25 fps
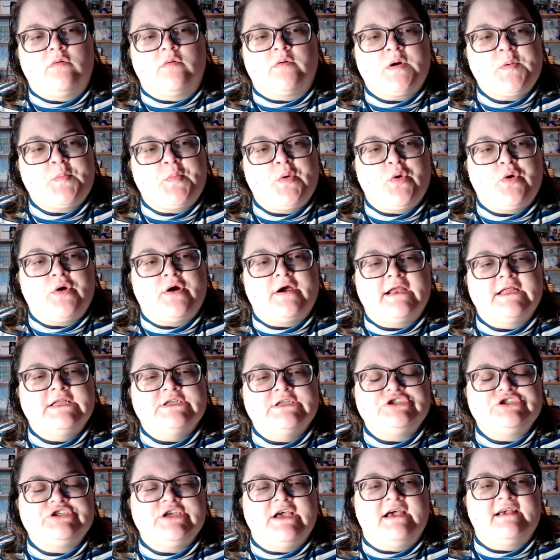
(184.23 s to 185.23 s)
we're bored,
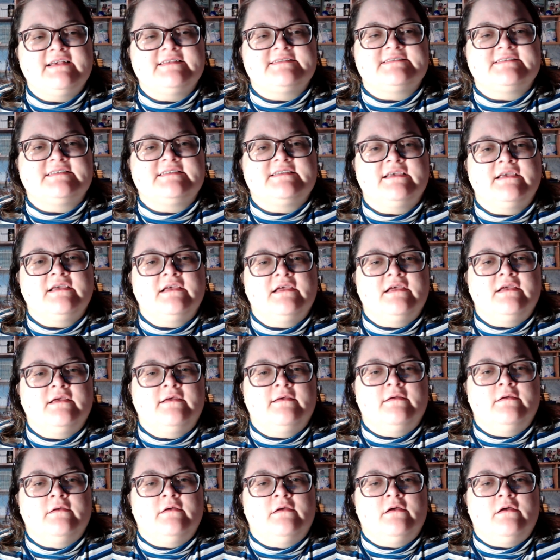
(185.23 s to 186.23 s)
it's just
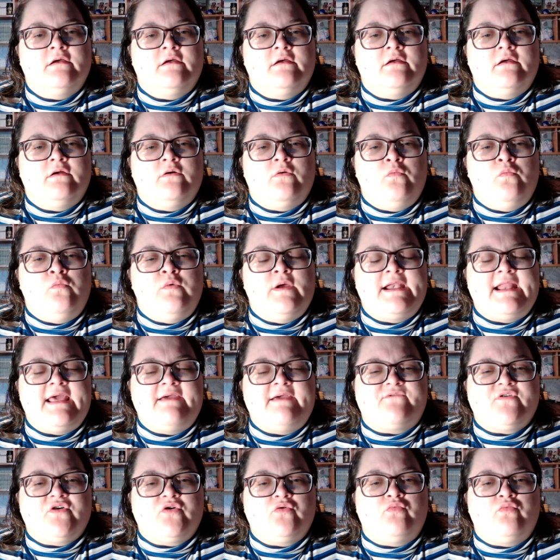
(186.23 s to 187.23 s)

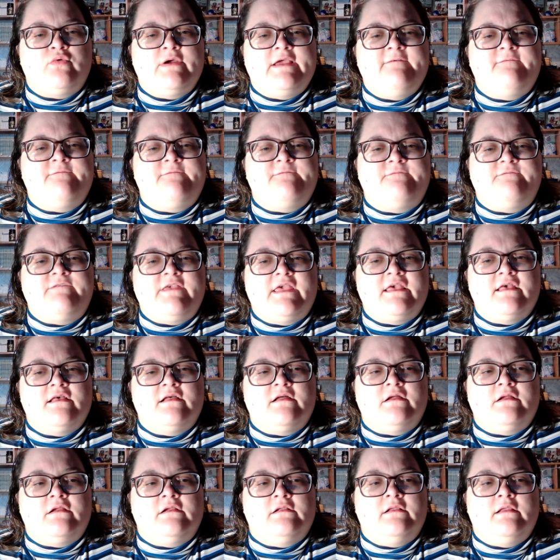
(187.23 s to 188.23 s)
whenever we
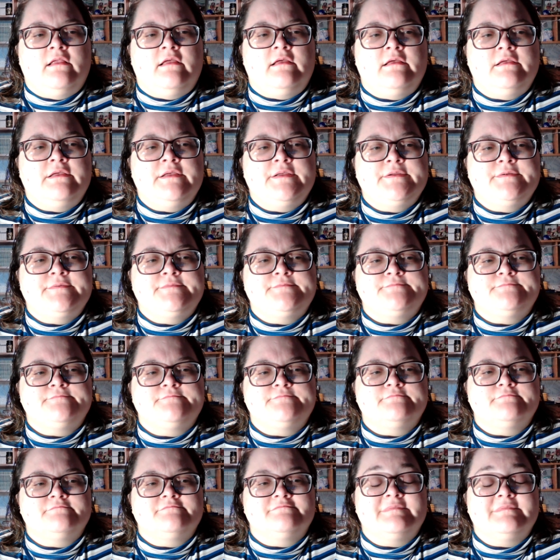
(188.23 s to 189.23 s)
feel,
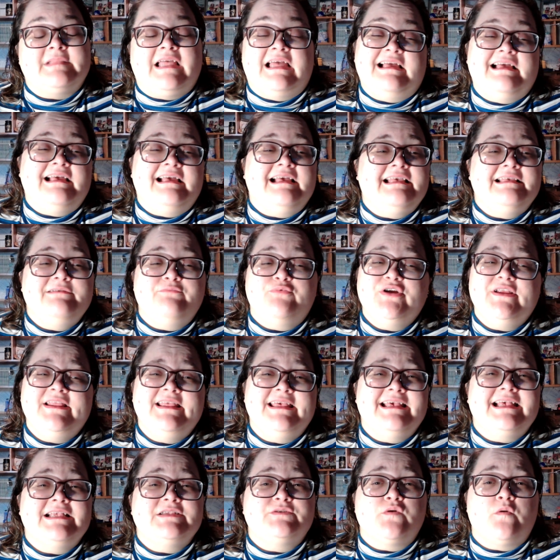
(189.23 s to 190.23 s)
it really
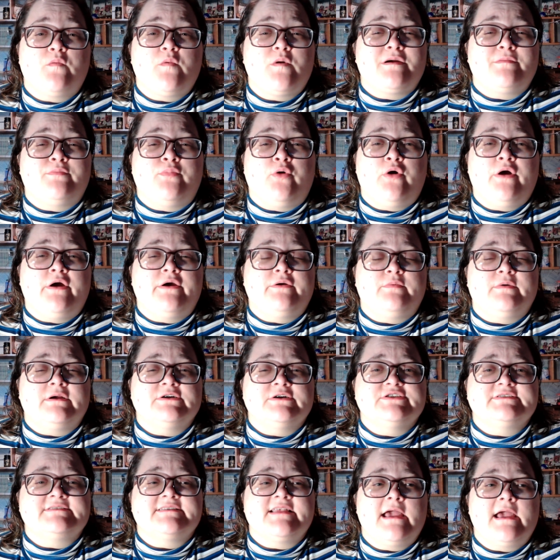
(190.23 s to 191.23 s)
is when we're bored, we're
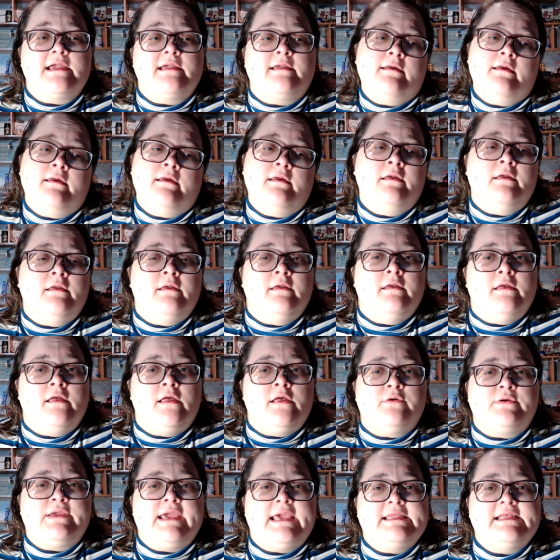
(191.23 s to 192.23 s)
just like,
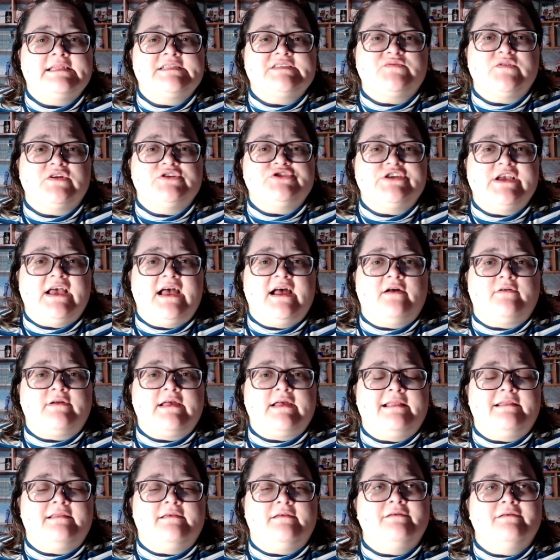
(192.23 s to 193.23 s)
okay, let's switch out,
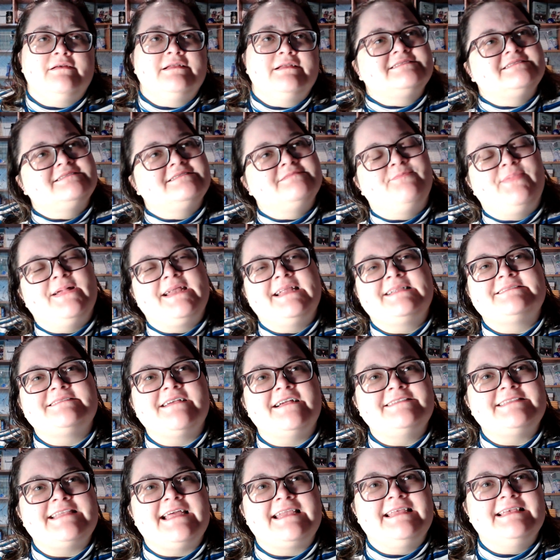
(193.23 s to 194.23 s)
kind of, but it's
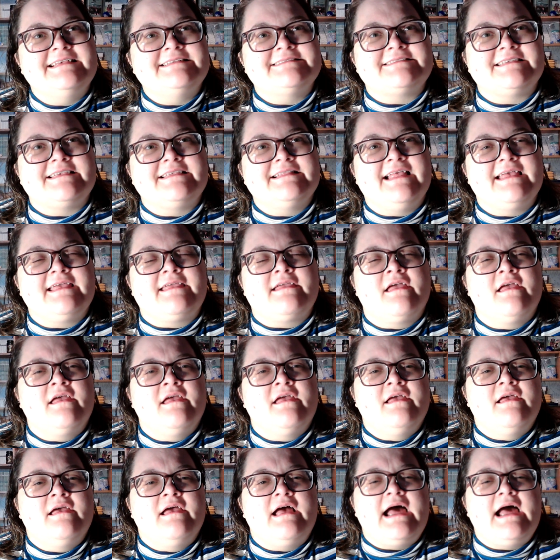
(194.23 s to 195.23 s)
not that easy. Like,
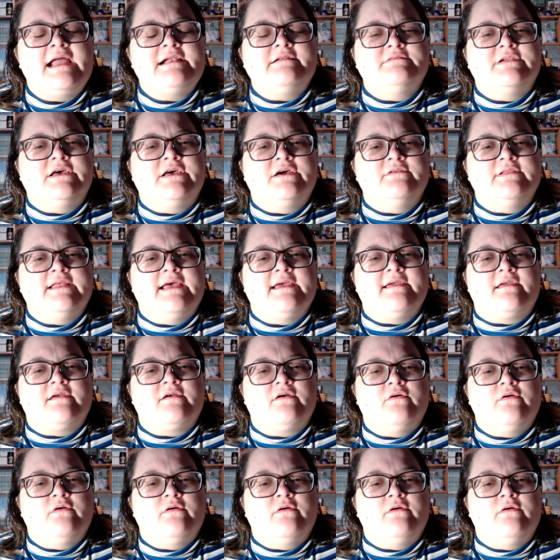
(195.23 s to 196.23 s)
I don't know, like,
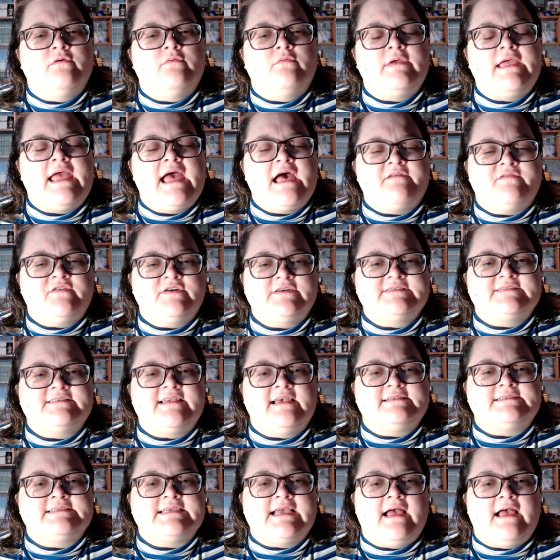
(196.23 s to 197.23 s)
we have our
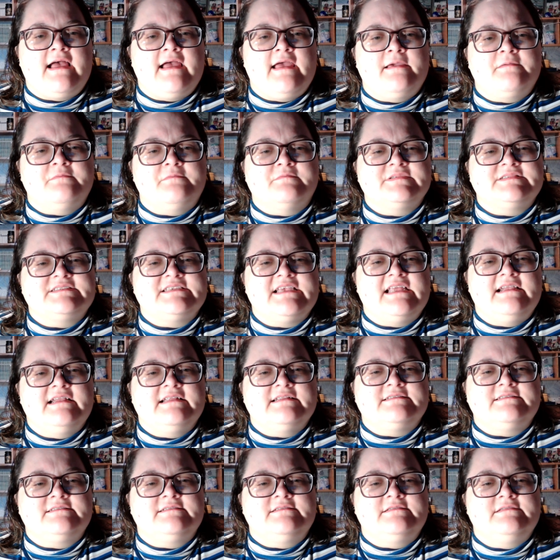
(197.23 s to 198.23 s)
set times, and
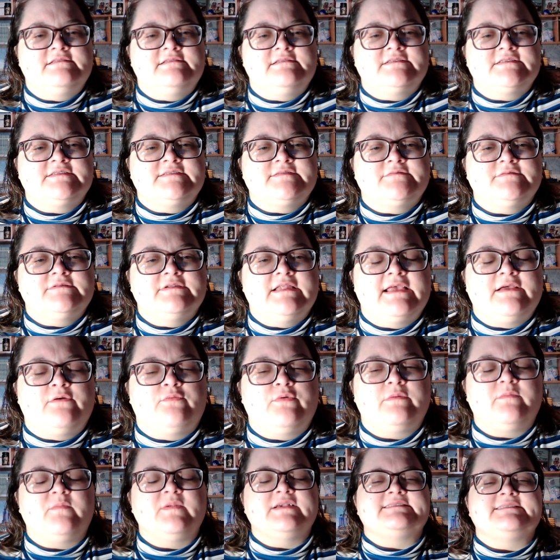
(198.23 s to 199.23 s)
it's like,
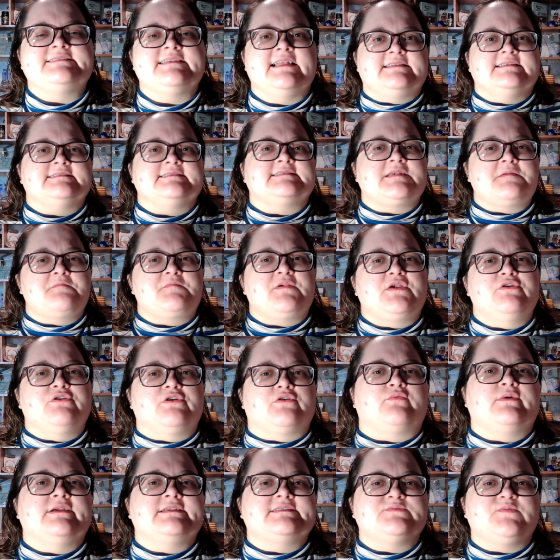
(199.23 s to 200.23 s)
when we sit at this computer,
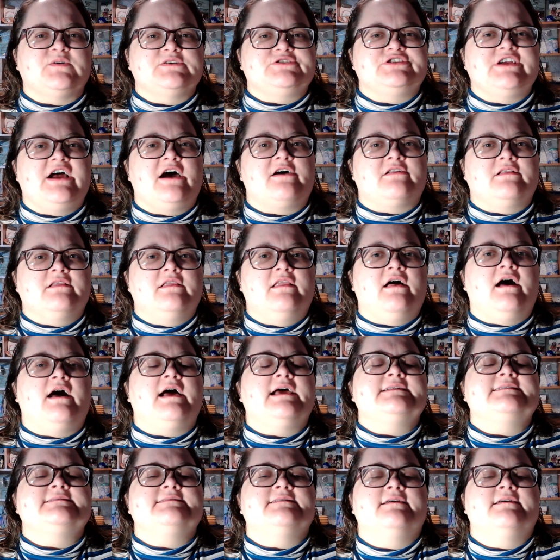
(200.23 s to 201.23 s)
we switch out a
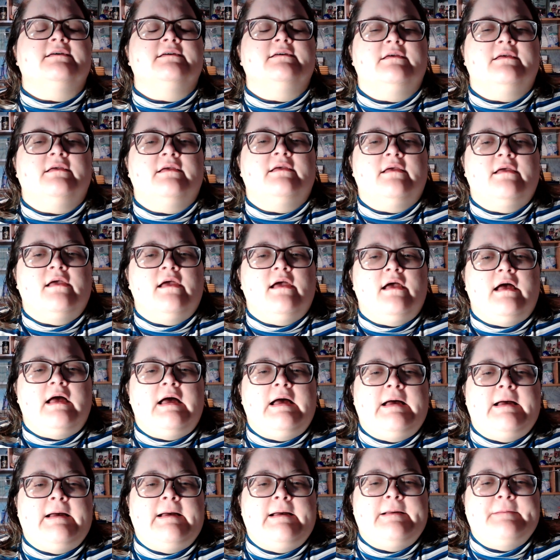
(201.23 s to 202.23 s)
lot.
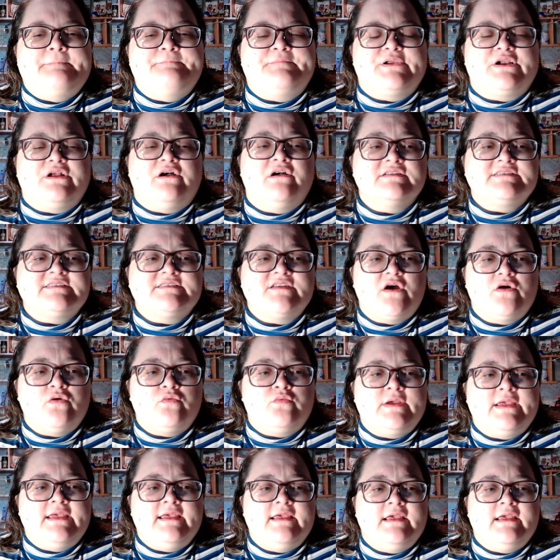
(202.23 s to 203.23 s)
But also
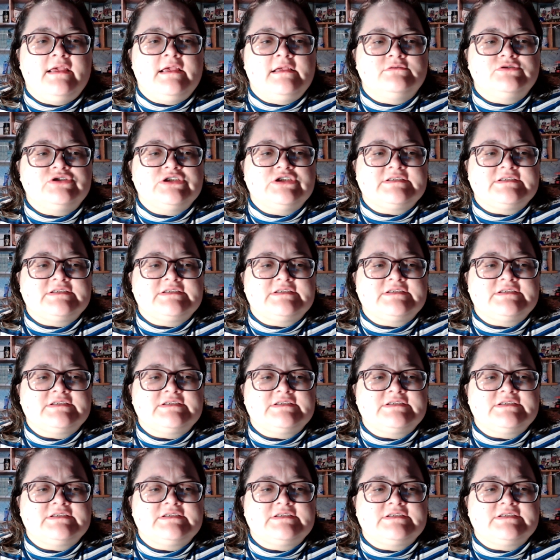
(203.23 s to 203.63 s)
we